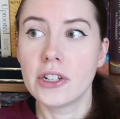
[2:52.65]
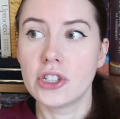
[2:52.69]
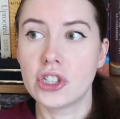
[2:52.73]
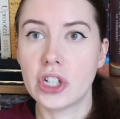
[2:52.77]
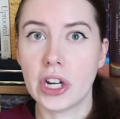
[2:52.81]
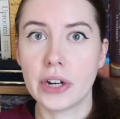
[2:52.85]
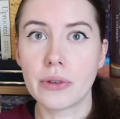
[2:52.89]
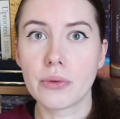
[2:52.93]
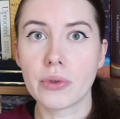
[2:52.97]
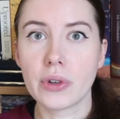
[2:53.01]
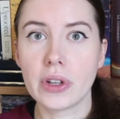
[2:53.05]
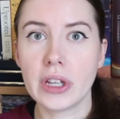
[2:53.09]

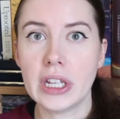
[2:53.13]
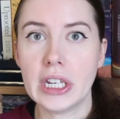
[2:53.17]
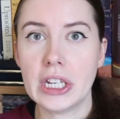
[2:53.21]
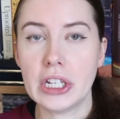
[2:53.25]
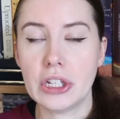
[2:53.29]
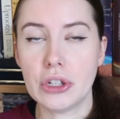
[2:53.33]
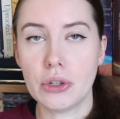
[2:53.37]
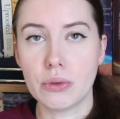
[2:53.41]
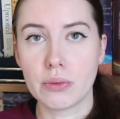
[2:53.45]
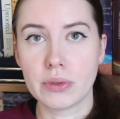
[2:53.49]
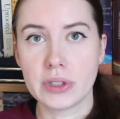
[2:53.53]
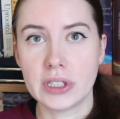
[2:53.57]

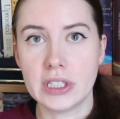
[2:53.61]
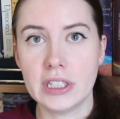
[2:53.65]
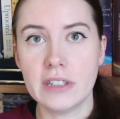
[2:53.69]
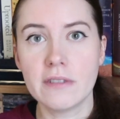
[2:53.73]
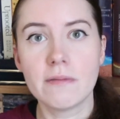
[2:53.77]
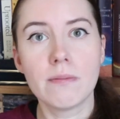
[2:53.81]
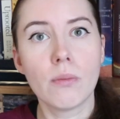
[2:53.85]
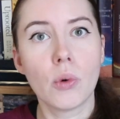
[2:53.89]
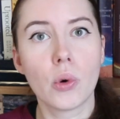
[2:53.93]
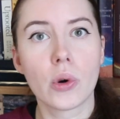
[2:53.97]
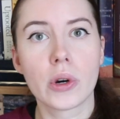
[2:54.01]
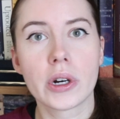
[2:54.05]
Generally, you
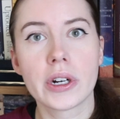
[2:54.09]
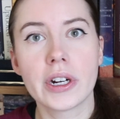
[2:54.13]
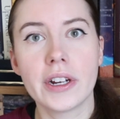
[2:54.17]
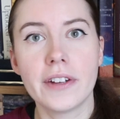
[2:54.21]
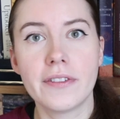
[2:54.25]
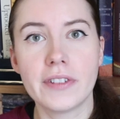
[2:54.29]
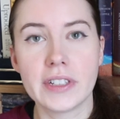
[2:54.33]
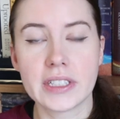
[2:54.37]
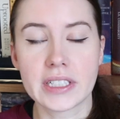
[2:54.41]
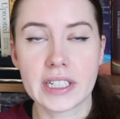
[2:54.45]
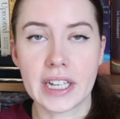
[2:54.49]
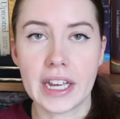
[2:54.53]
receive more
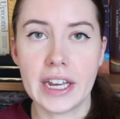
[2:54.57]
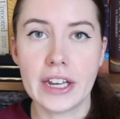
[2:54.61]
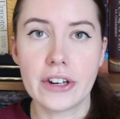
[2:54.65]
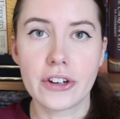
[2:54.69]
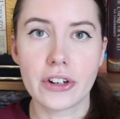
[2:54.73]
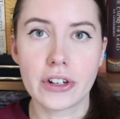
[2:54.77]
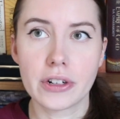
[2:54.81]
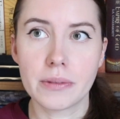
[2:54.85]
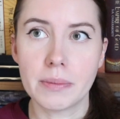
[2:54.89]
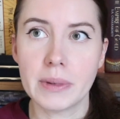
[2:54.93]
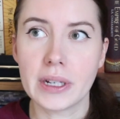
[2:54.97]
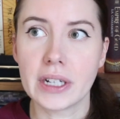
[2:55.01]
if it's
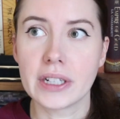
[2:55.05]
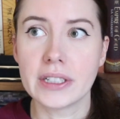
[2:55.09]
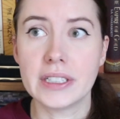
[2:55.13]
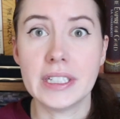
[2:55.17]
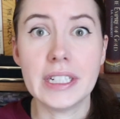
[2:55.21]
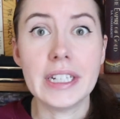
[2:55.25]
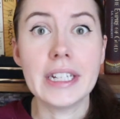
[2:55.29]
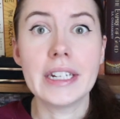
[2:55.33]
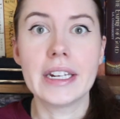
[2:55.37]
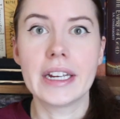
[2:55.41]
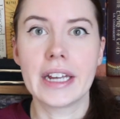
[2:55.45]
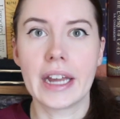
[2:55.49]
catered because
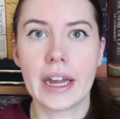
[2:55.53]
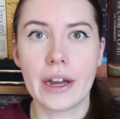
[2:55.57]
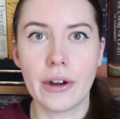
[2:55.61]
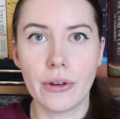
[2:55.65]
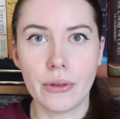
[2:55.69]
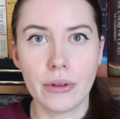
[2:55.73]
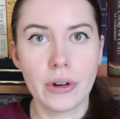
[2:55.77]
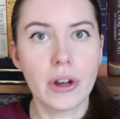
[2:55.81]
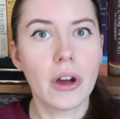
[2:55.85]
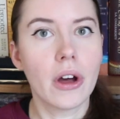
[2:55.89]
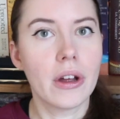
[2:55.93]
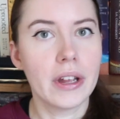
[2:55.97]
eating
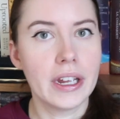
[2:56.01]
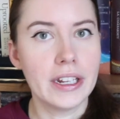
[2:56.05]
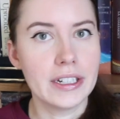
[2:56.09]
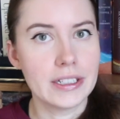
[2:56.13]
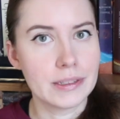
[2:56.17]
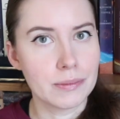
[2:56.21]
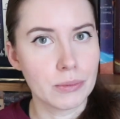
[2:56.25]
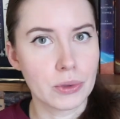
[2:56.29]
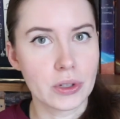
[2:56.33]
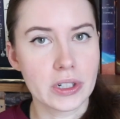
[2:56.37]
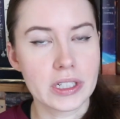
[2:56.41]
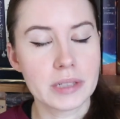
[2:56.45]
out
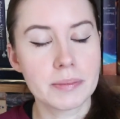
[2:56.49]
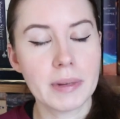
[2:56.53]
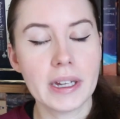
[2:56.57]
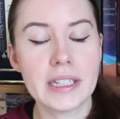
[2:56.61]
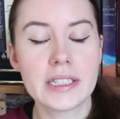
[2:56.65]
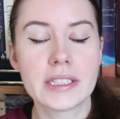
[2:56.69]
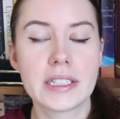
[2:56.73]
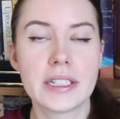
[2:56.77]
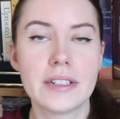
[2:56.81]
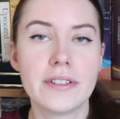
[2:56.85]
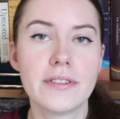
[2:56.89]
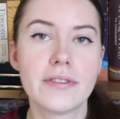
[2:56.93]
is more
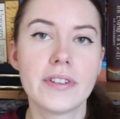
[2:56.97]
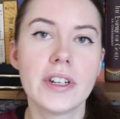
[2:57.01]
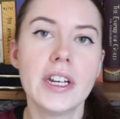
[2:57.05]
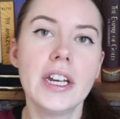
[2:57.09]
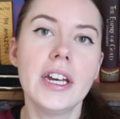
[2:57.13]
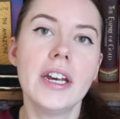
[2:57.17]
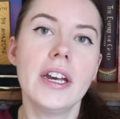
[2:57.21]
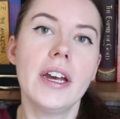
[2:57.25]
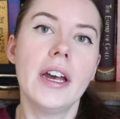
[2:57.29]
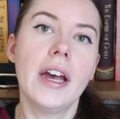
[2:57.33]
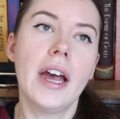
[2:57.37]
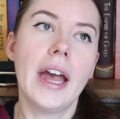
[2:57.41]
expensive,
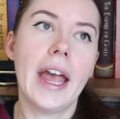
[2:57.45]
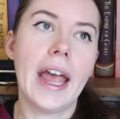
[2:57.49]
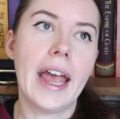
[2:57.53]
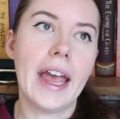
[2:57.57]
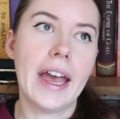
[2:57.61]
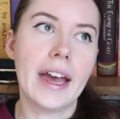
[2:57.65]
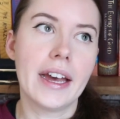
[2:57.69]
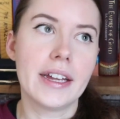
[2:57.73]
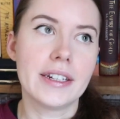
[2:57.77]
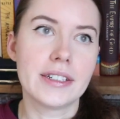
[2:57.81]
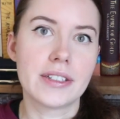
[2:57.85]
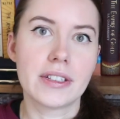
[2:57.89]

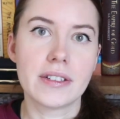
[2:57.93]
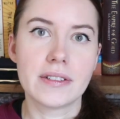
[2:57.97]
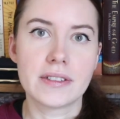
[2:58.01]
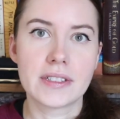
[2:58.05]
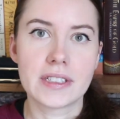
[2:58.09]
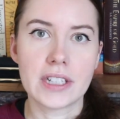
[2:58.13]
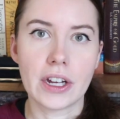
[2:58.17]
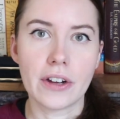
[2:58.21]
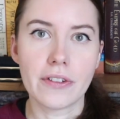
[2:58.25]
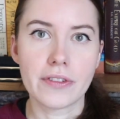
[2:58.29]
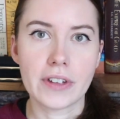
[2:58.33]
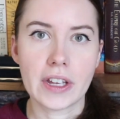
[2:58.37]
and
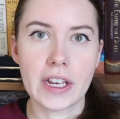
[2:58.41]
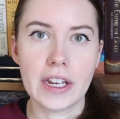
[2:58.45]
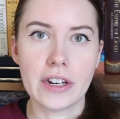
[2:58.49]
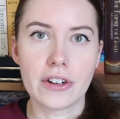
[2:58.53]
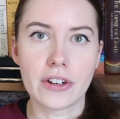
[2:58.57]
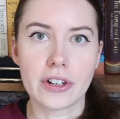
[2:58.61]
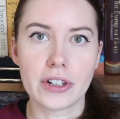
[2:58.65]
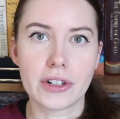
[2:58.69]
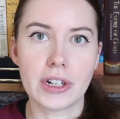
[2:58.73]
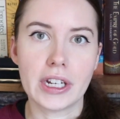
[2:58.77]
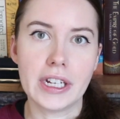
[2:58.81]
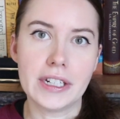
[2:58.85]

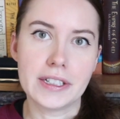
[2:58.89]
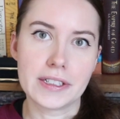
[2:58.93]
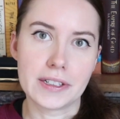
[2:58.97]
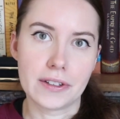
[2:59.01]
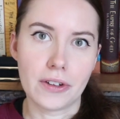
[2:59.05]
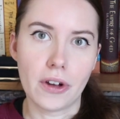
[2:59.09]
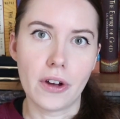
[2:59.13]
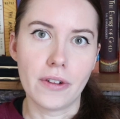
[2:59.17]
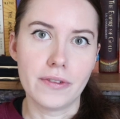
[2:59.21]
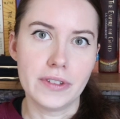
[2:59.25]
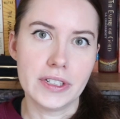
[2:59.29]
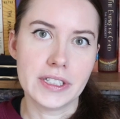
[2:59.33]
self-catered is
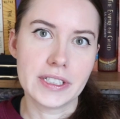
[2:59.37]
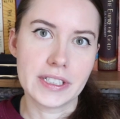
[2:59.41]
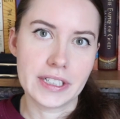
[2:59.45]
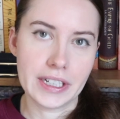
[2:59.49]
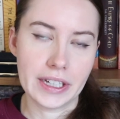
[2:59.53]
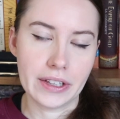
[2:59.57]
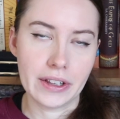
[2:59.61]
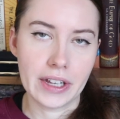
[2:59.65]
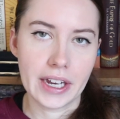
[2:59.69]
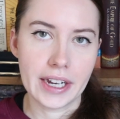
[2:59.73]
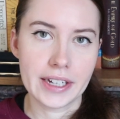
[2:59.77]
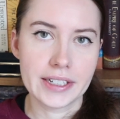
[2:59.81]

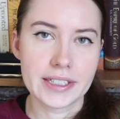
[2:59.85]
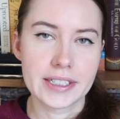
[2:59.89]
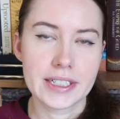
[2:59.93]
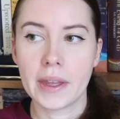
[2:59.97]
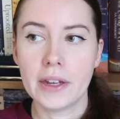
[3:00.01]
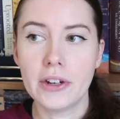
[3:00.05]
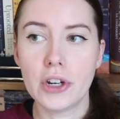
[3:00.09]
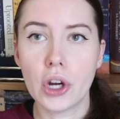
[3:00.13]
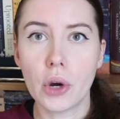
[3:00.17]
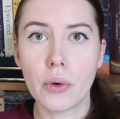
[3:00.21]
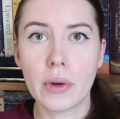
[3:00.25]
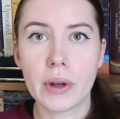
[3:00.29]
obviously less.
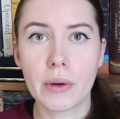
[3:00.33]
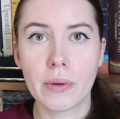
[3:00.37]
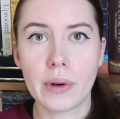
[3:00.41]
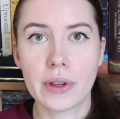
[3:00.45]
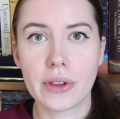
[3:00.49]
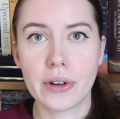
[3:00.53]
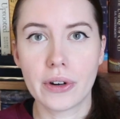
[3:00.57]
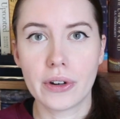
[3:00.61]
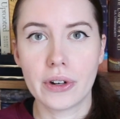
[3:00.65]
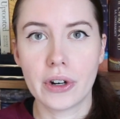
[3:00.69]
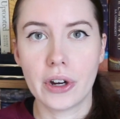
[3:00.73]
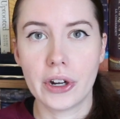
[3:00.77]
Knowing
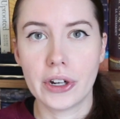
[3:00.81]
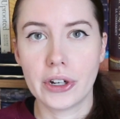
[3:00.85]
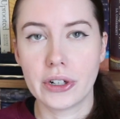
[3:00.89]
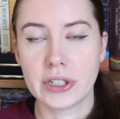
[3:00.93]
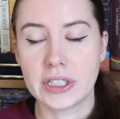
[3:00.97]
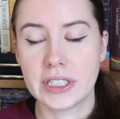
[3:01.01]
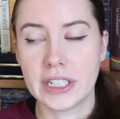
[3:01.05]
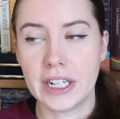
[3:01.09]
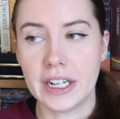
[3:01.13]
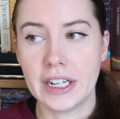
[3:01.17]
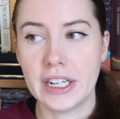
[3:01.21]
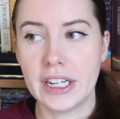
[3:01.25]
whether or not
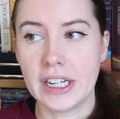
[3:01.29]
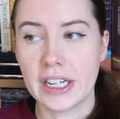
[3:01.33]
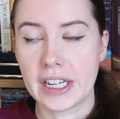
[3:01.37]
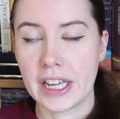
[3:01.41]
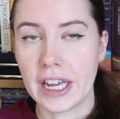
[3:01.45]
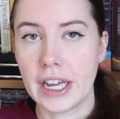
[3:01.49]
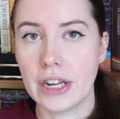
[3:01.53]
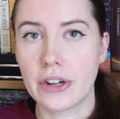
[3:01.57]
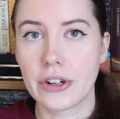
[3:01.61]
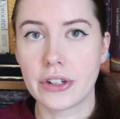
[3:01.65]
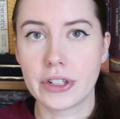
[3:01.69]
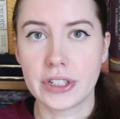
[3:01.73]
you're staying
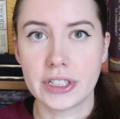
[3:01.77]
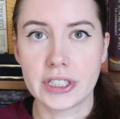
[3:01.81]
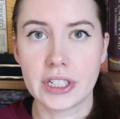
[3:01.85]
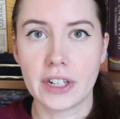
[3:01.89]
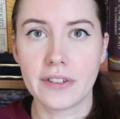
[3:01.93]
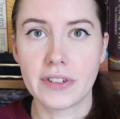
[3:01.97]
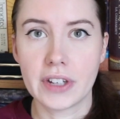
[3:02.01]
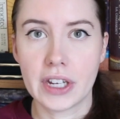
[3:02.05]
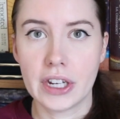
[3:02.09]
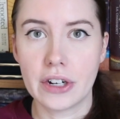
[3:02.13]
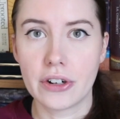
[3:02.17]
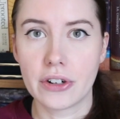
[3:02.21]
catered or
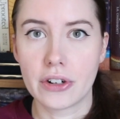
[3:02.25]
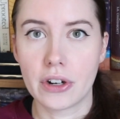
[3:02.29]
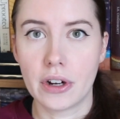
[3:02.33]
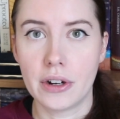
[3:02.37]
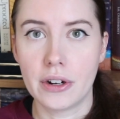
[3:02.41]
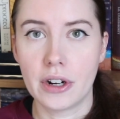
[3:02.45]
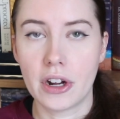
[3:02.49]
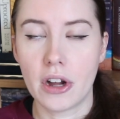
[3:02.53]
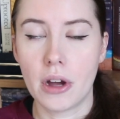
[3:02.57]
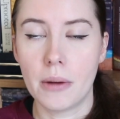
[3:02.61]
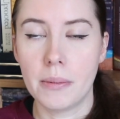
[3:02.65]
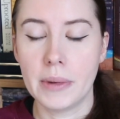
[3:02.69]
self-catered
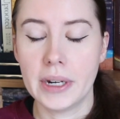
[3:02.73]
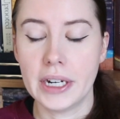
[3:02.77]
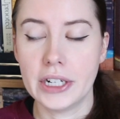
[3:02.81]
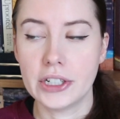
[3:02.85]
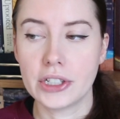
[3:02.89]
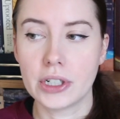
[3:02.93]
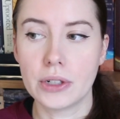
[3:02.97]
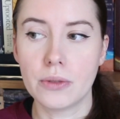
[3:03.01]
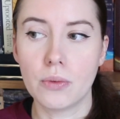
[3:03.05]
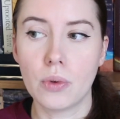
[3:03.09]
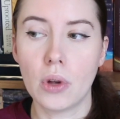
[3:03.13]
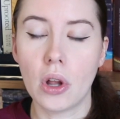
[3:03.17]
on
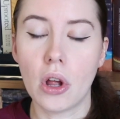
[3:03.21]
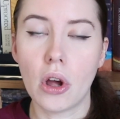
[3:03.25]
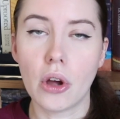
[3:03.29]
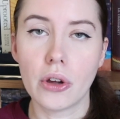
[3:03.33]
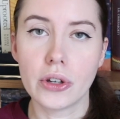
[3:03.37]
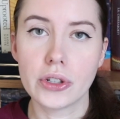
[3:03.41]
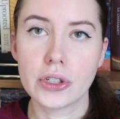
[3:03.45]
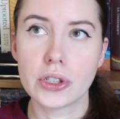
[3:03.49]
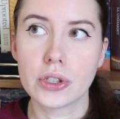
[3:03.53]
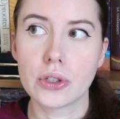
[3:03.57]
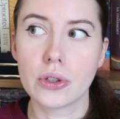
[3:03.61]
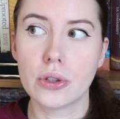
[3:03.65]
accommodation will
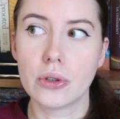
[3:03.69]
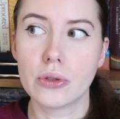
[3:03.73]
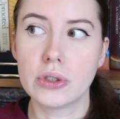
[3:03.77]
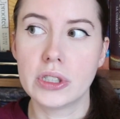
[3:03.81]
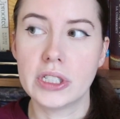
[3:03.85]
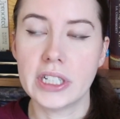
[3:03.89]
also